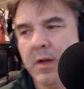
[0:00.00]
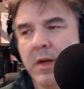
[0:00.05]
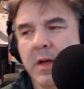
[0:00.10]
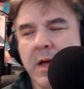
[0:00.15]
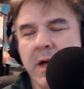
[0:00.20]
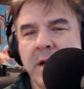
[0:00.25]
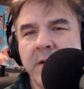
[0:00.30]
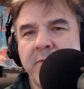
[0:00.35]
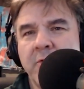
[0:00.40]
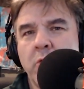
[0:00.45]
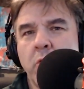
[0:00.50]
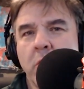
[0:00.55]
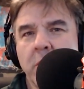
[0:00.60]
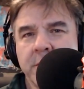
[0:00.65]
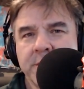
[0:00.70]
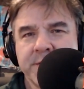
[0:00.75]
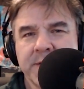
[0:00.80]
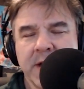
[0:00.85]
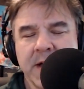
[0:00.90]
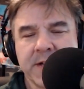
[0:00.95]
And of
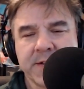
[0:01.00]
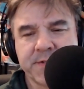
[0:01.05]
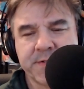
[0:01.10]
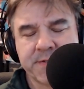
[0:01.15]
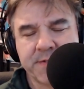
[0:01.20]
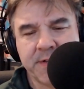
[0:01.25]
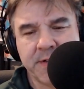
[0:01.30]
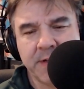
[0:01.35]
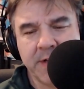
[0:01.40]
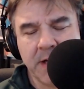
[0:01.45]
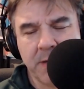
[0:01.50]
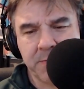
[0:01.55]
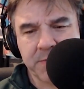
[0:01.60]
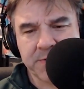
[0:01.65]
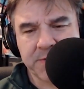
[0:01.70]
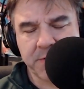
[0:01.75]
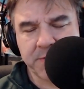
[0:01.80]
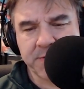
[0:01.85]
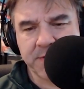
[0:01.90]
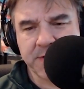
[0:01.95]
course, as the
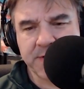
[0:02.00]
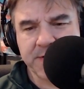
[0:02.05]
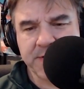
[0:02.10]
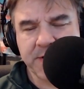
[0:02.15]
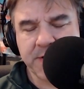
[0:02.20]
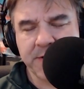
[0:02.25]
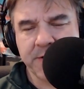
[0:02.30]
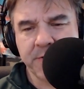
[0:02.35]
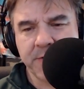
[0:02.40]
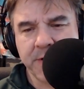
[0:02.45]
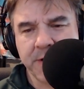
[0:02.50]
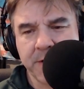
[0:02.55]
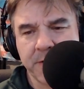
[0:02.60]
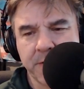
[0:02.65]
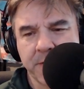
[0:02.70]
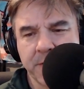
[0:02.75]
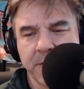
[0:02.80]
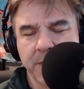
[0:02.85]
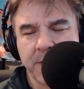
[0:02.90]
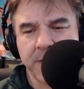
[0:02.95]
episodes continue
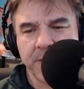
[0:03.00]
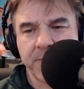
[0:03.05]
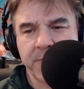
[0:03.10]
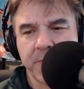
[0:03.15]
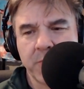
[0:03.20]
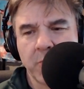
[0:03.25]
here through the